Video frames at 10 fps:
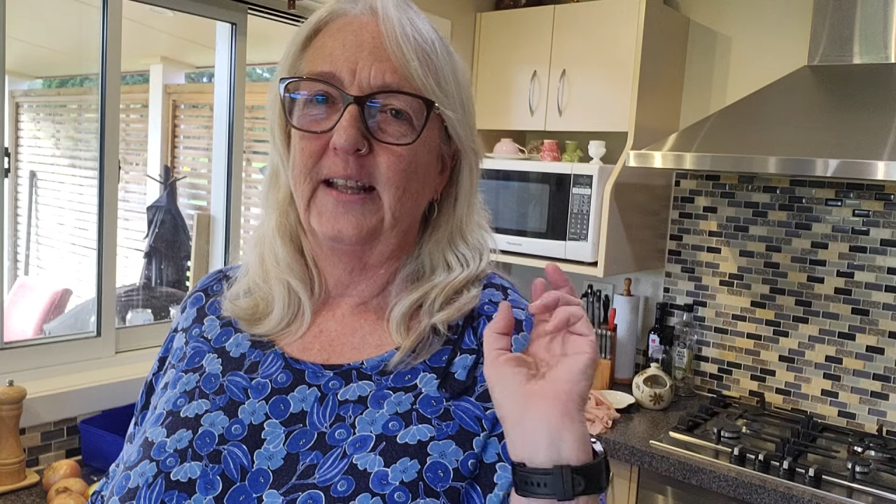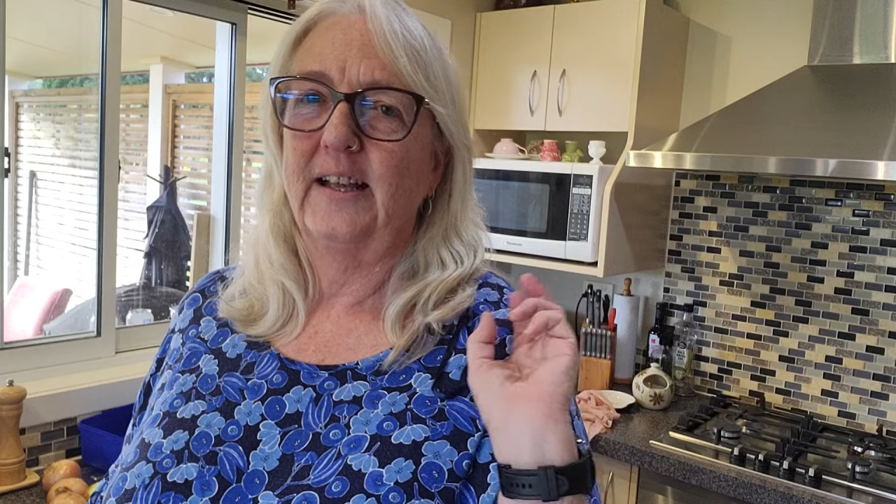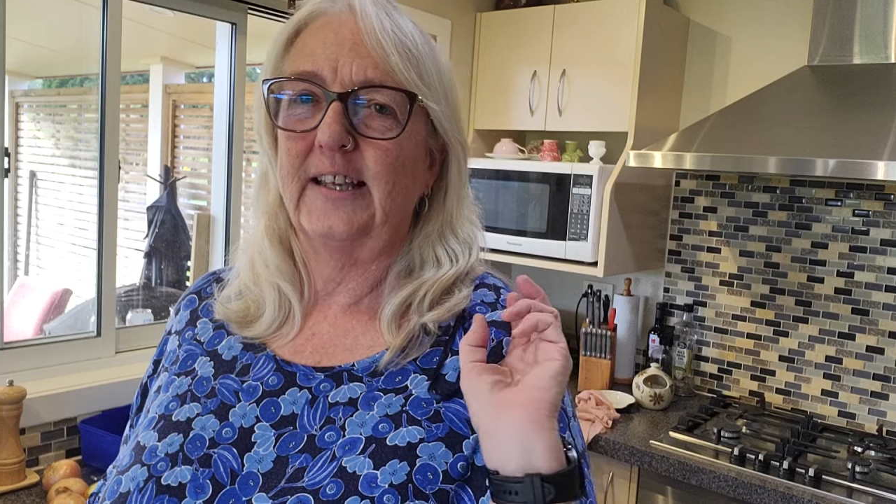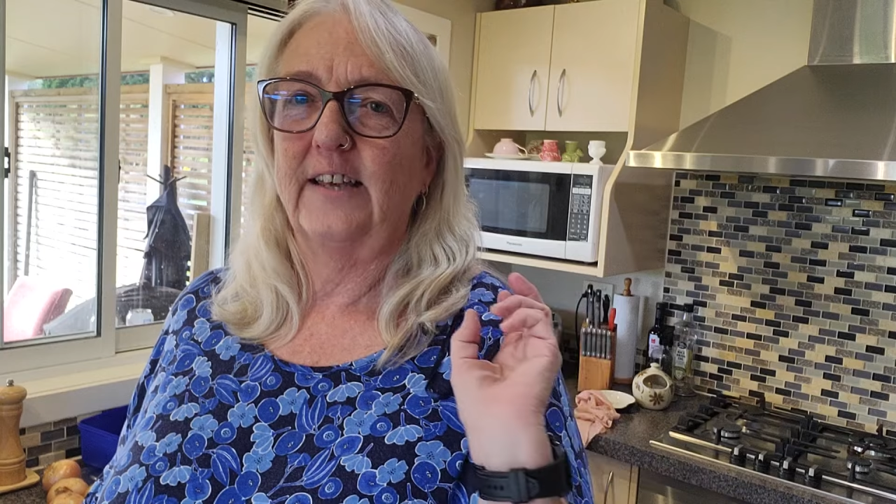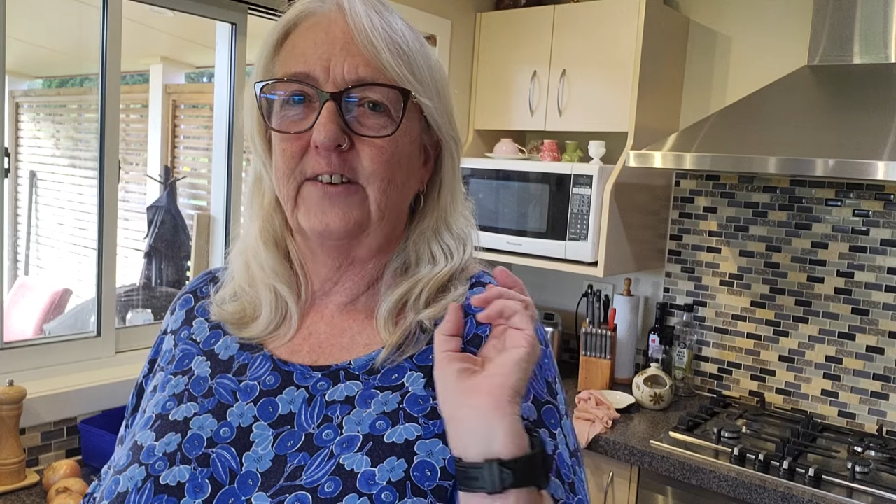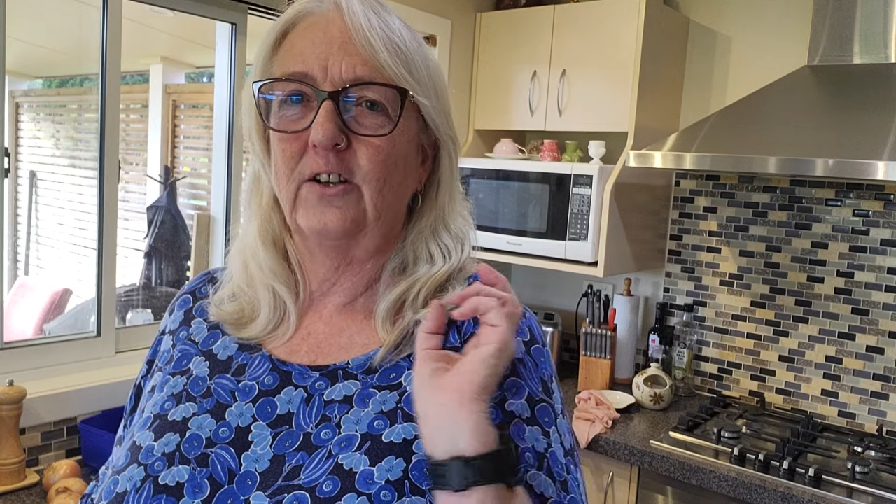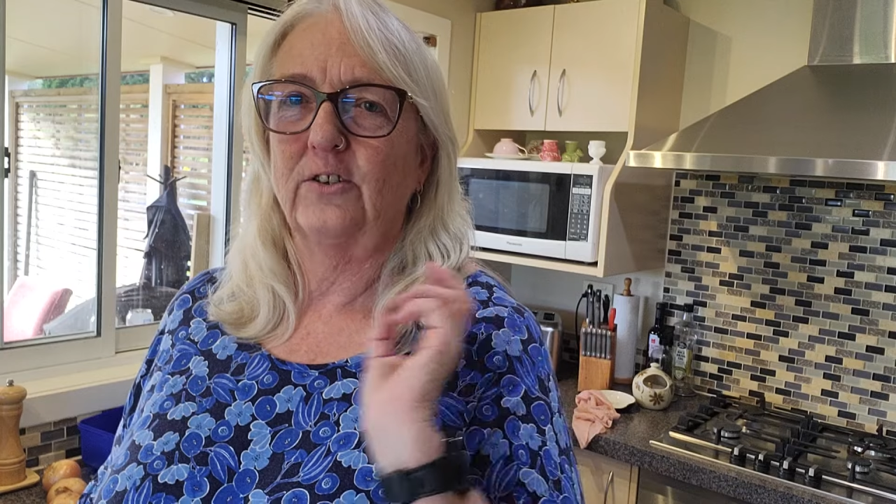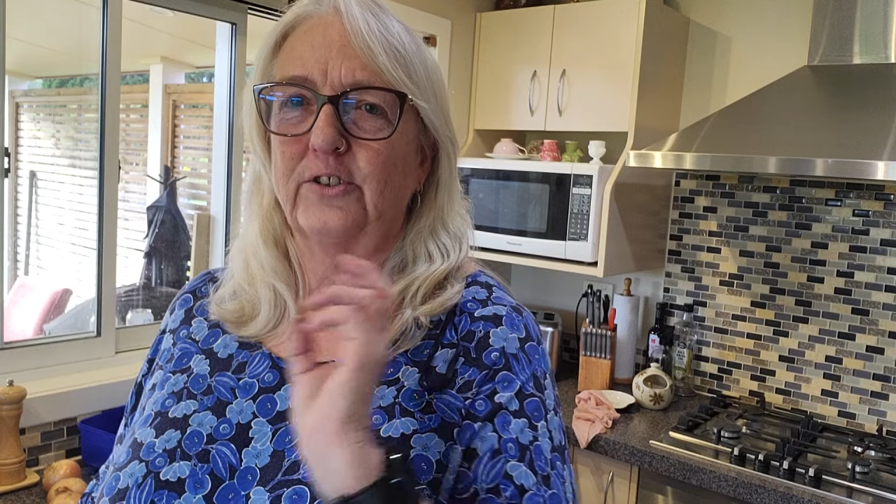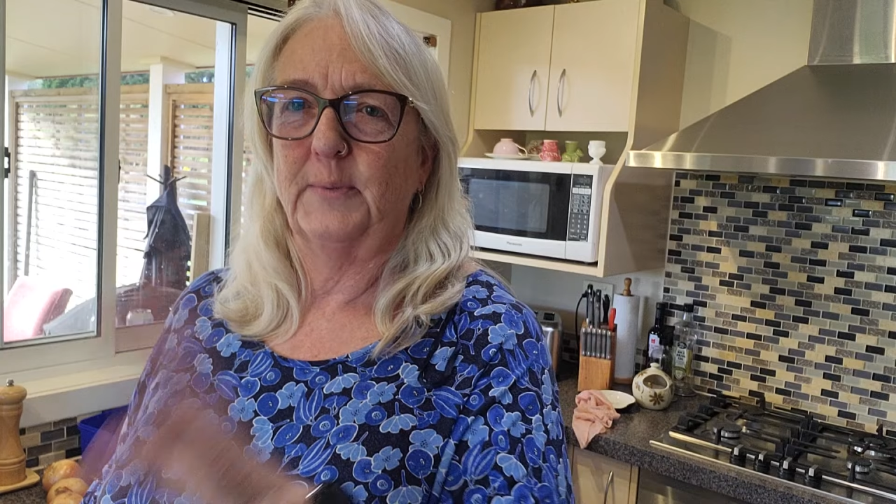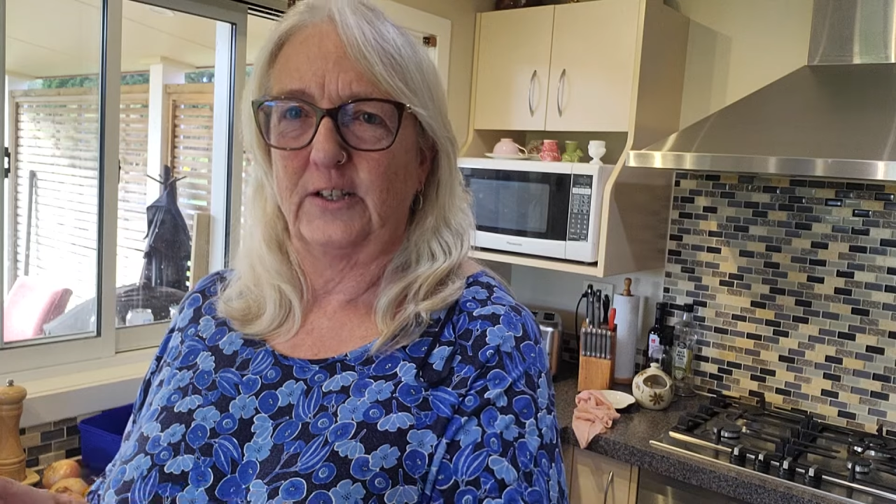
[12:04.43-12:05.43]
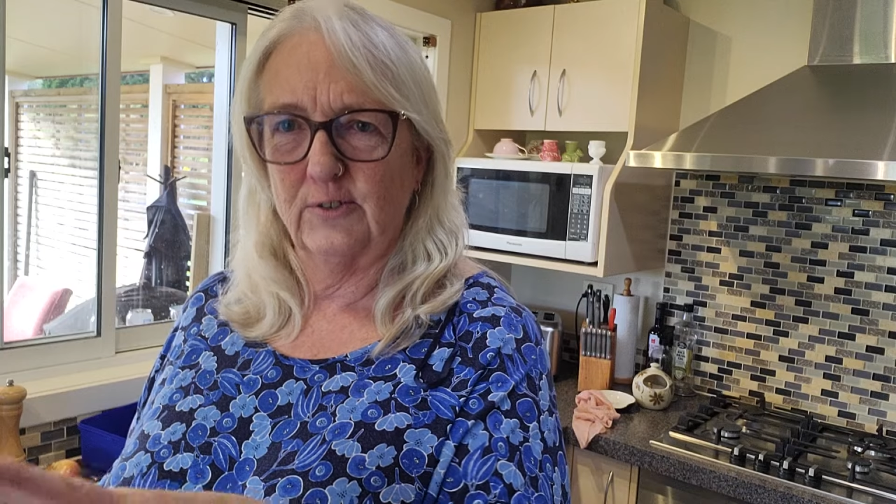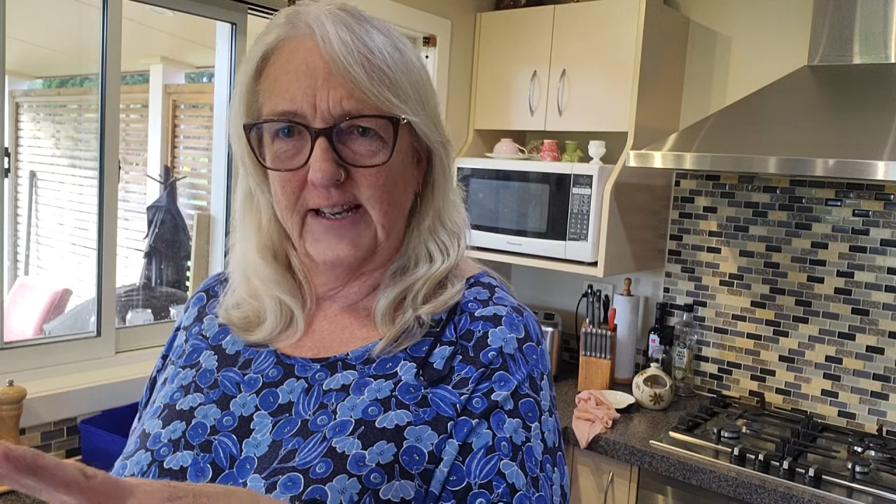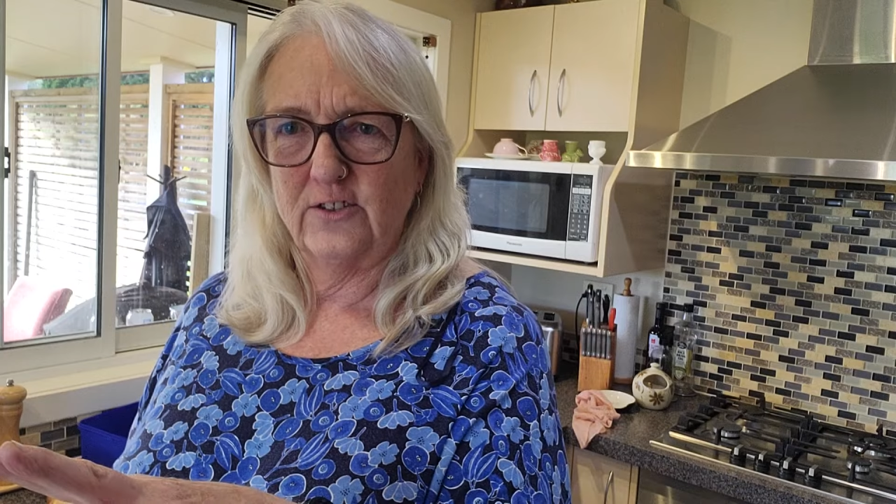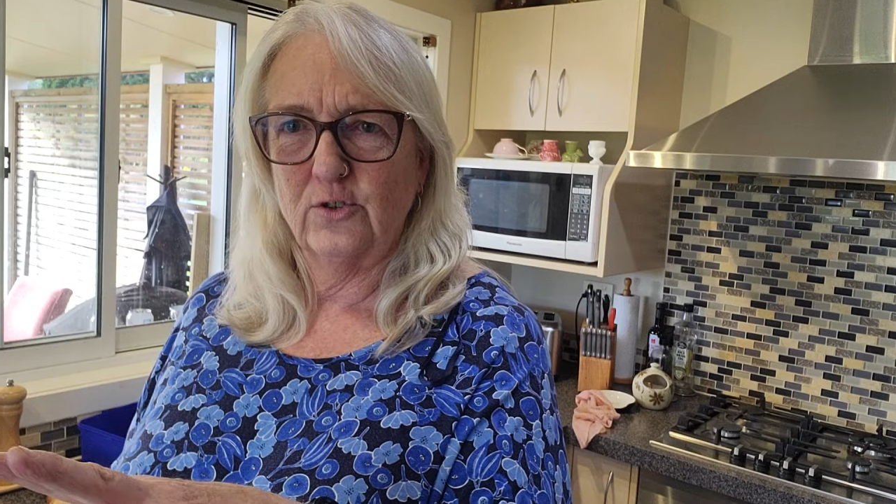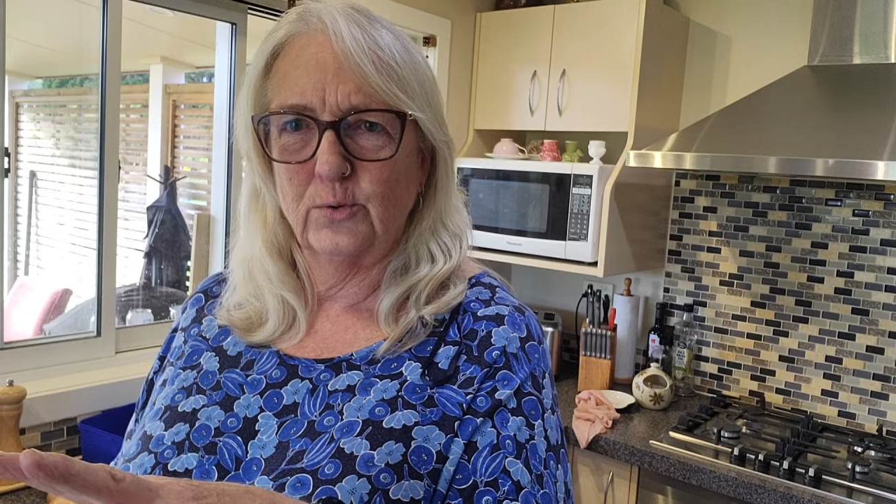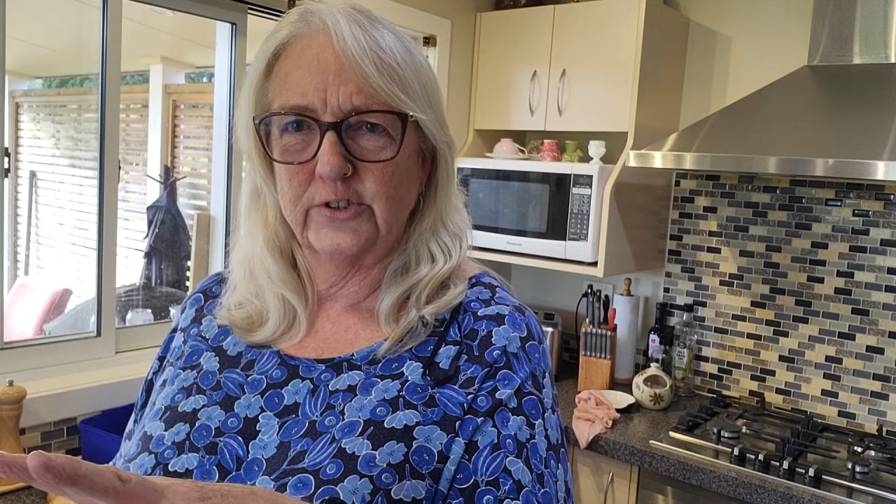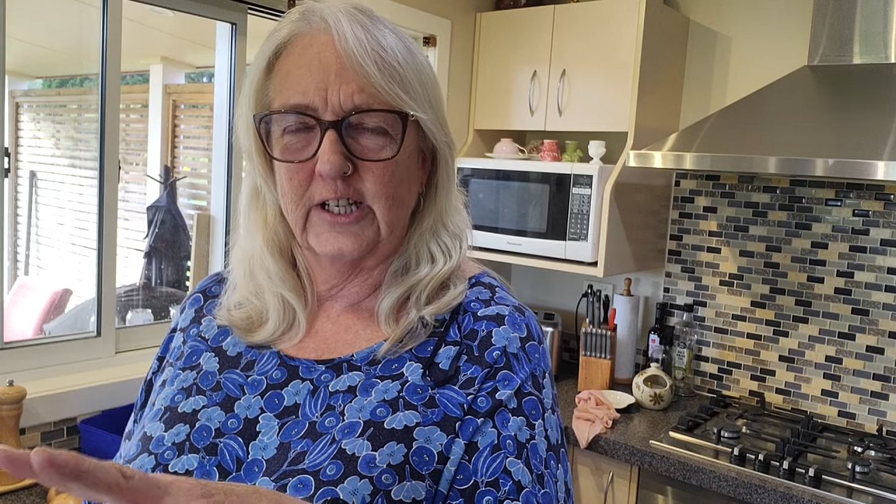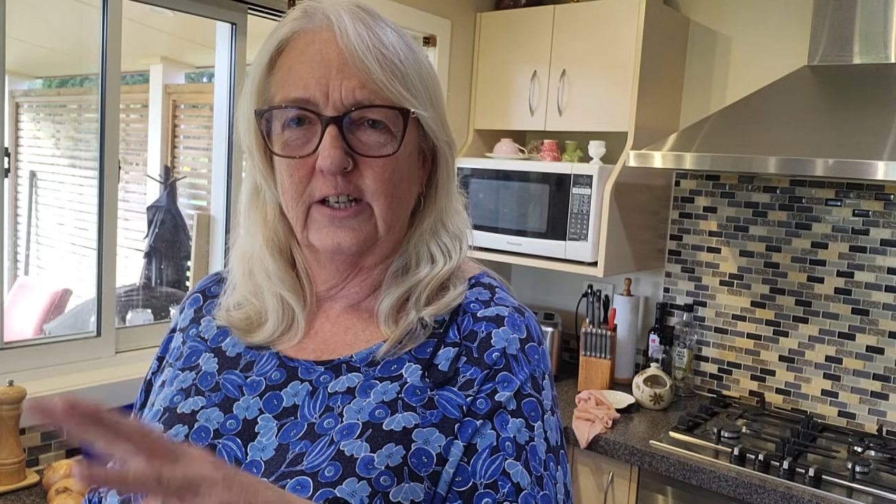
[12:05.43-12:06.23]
I gave a whole lot to my granddaughter,